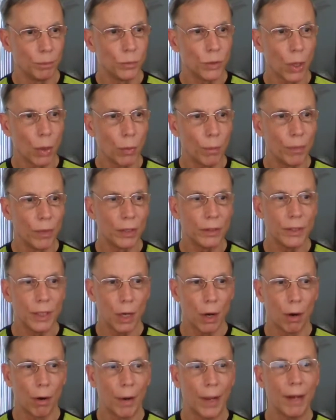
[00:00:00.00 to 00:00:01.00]
So, the
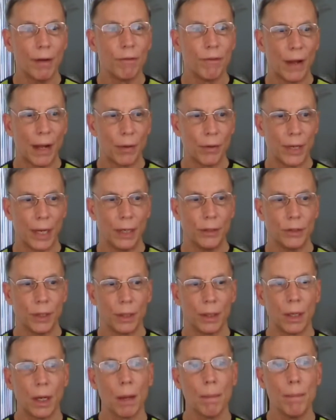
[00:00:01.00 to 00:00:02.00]
CRN
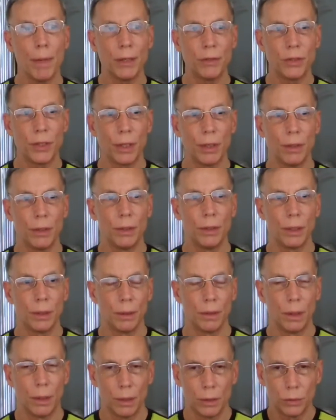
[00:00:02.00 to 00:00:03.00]
Foundation commissioned,
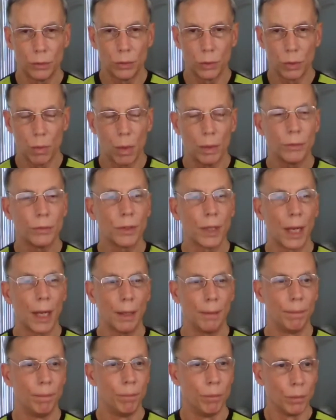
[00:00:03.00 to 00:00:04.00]
and this is quotes
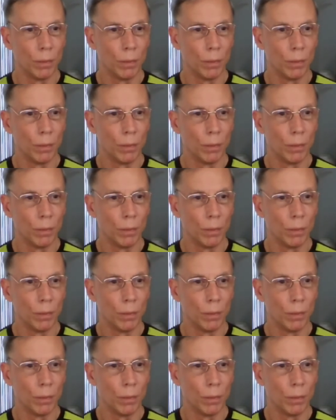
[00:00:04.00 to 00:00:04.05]
again,